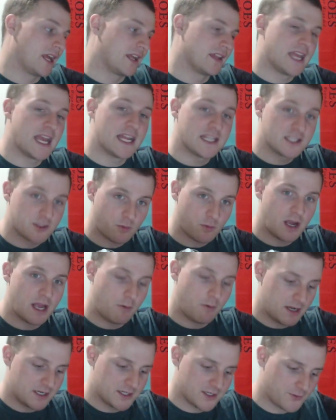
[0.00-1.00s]
and hence why I
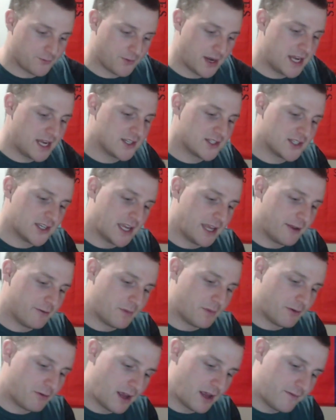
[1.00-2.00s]
went to the range today with
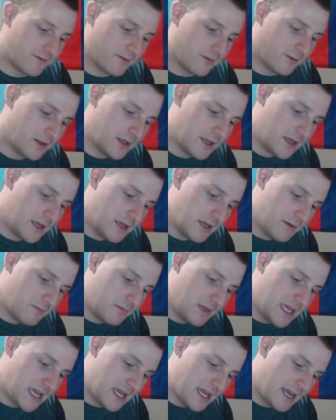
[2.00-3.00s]
my rifle.
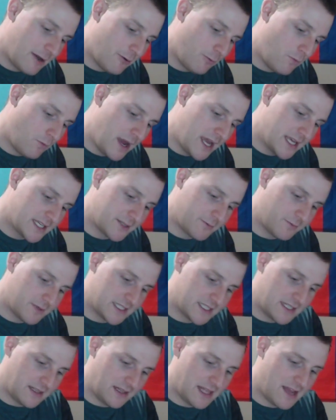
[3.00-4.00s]
But yeah, out west we're
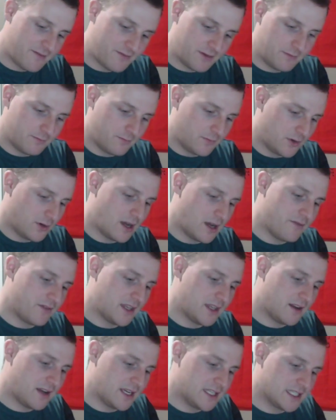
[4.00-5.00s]
not having
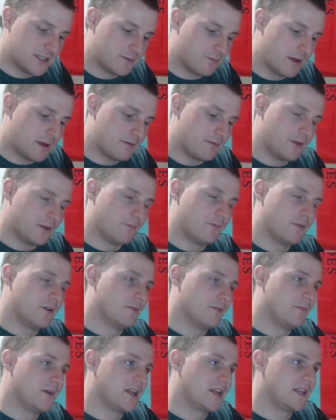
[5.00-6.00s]
the nicest weather in the
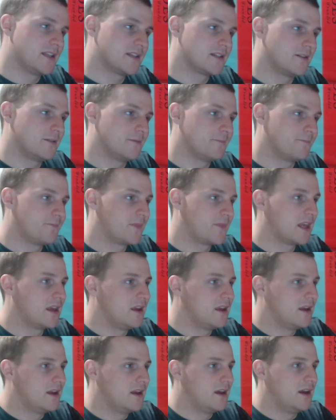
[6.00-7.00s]
world, buddy. So,
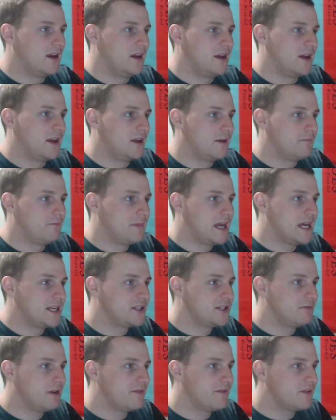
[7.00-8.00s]
Matt,
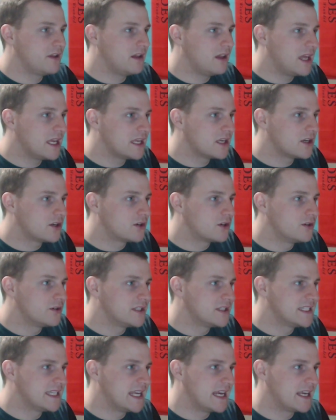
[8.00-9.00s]
do you ever like
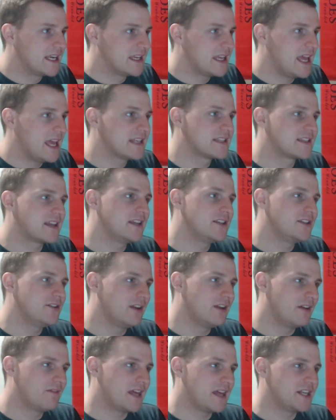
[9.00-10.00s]
Krudzag? Yes, I do
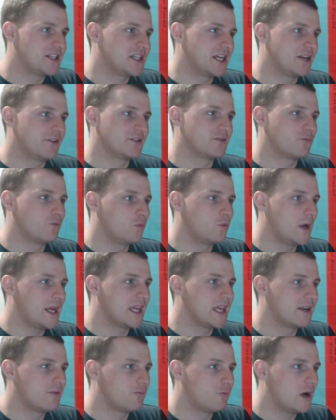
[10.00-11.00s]
love that channel. It's
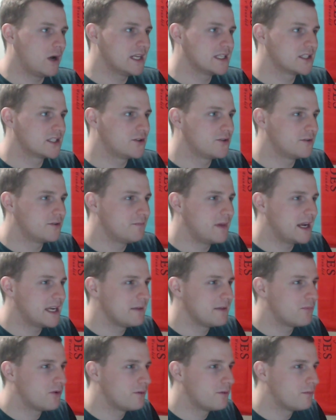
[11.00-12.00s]
wicked. Was good,
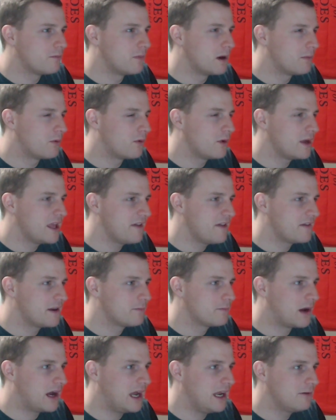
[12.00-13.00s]
Maddie, my boy.
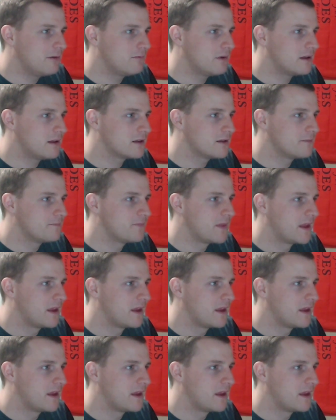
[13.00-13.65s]
FN Pilot, welcome.